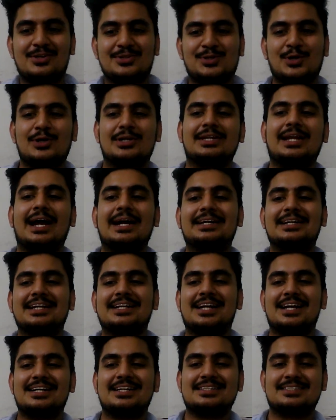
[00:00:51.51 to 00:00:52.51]
so in
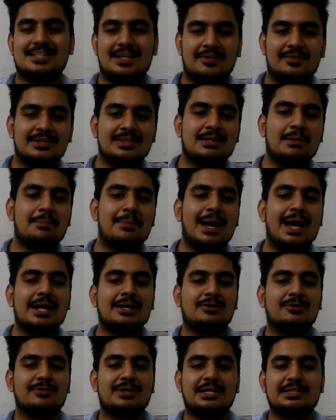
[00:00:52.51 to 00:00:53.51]
1997 the
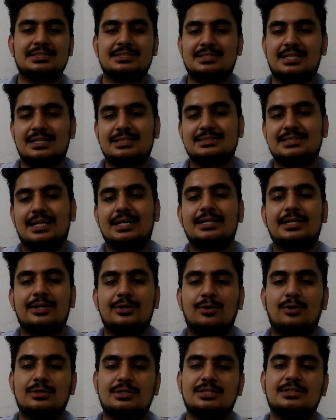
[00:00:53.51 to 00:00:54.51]
bank of rajasthan sent a
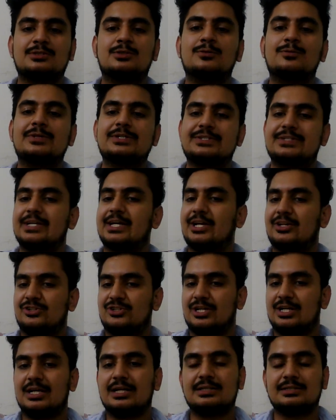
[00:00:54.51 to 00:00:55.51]
notice to vck
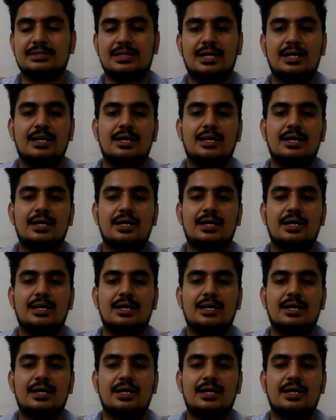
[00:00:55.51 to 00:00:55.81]
shares